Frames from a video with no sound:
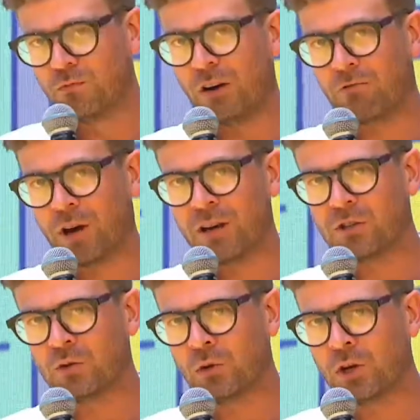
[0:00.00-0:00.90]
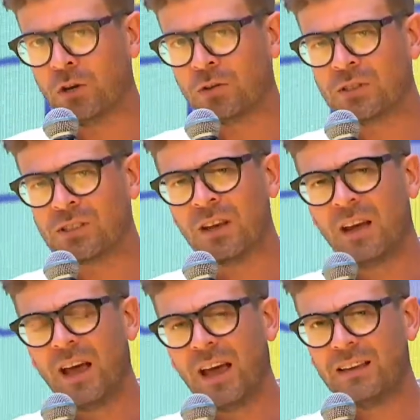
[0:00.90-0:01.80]
recreational use.
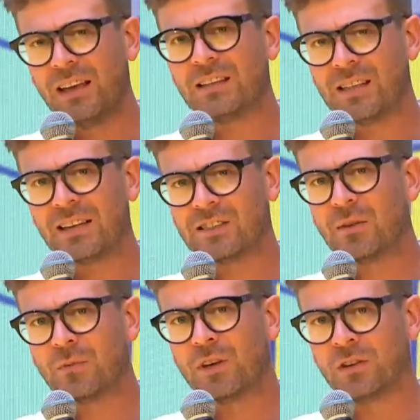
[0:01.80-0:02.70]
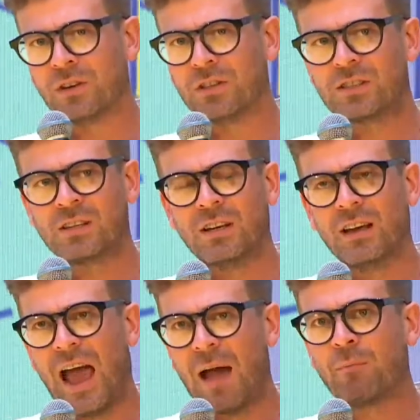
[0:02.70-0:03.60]
Is that something that's
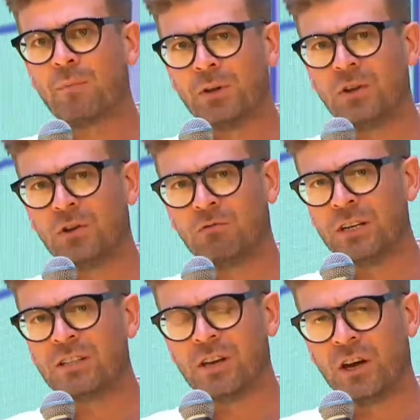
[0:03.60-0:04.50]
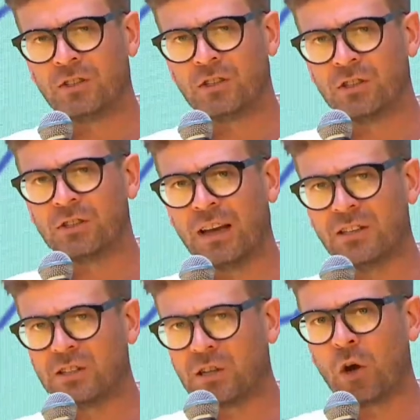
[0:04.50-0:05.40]
hampered the research
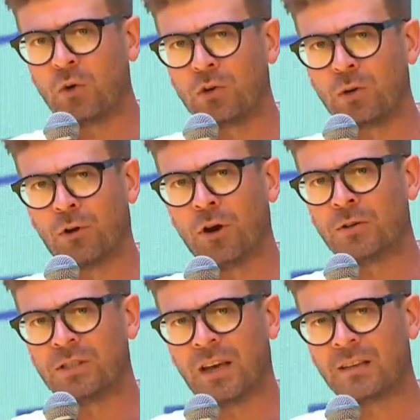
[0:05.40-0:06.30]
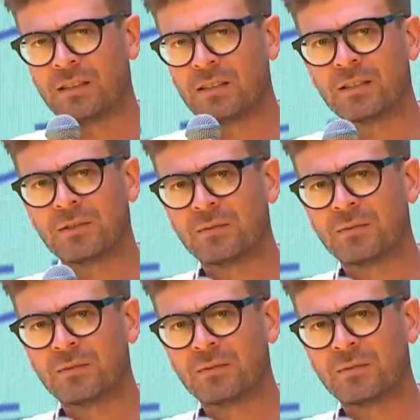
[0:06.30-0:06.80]
and slowed the process?